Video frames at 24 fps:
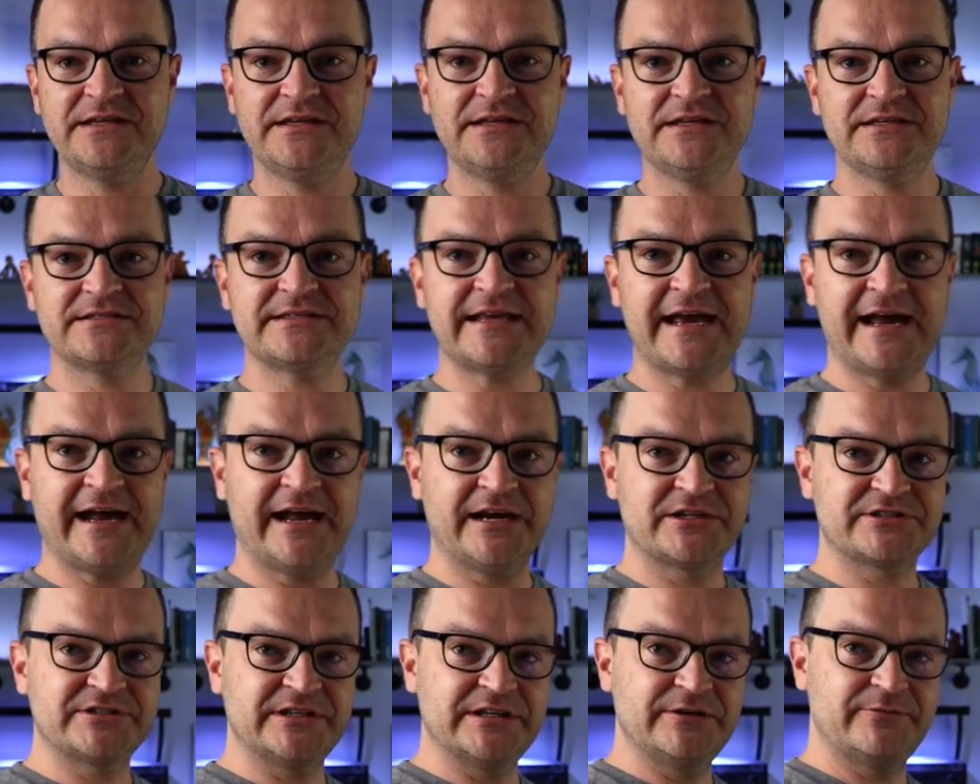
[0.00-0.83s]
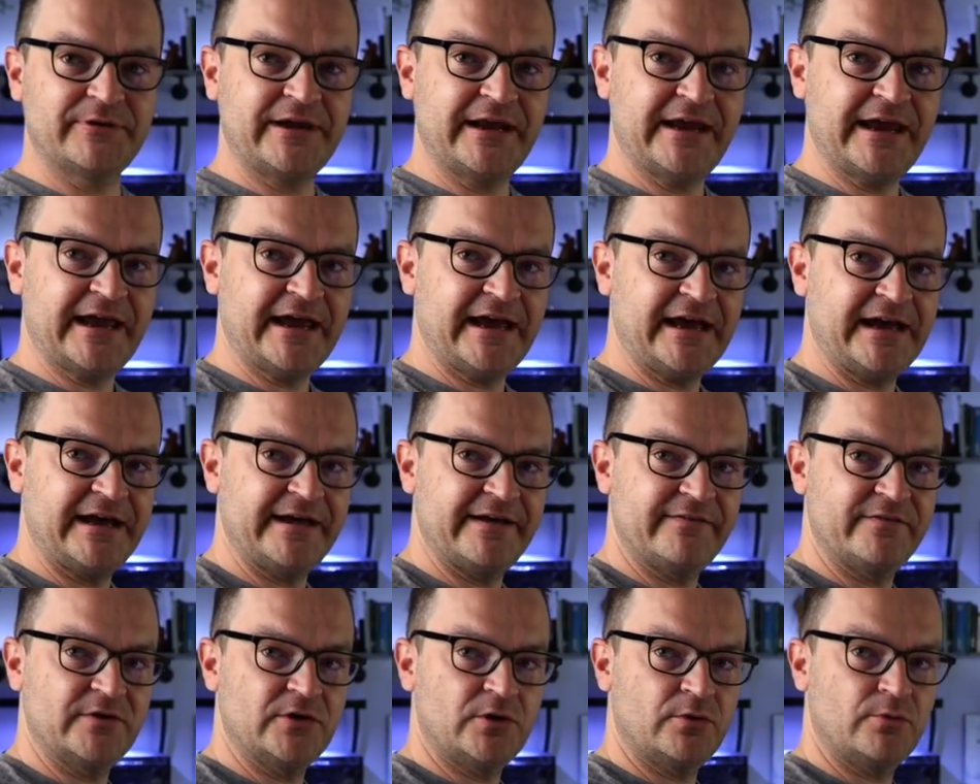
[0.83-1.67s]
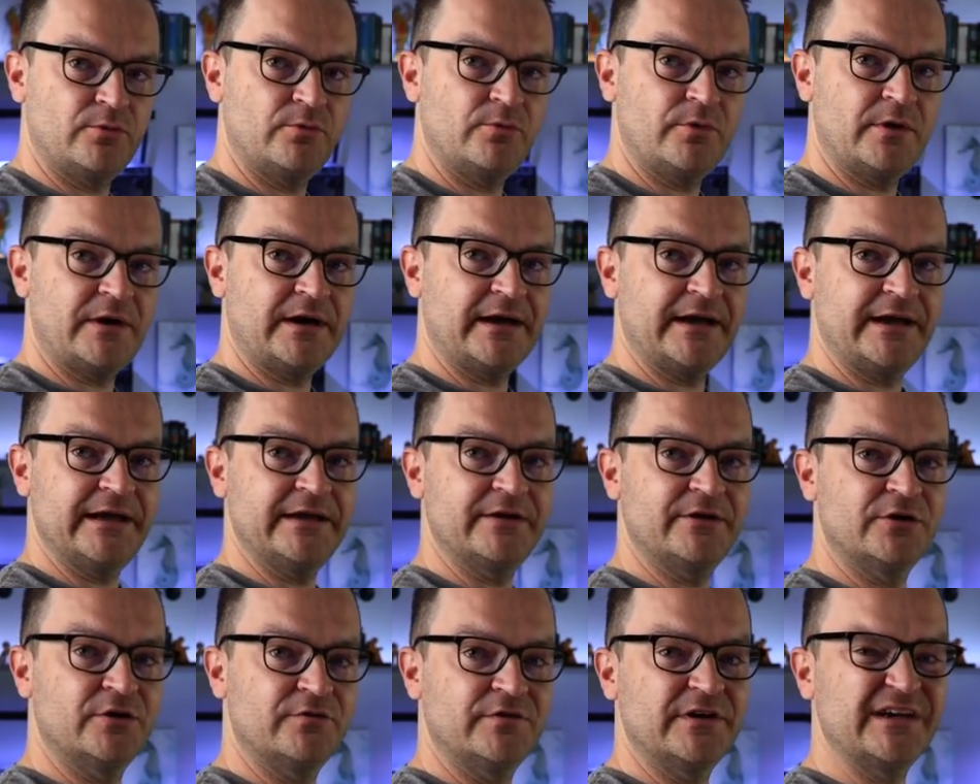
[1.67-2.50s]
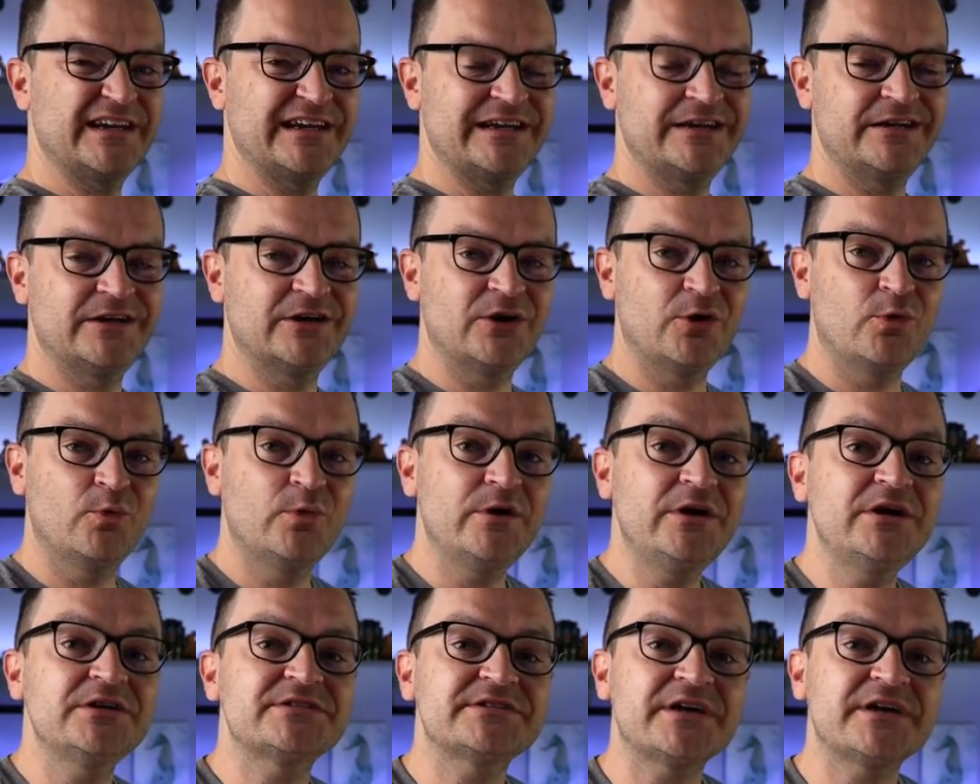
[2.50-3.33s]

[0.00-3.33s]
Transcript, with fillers: is actually what I have right over here. We're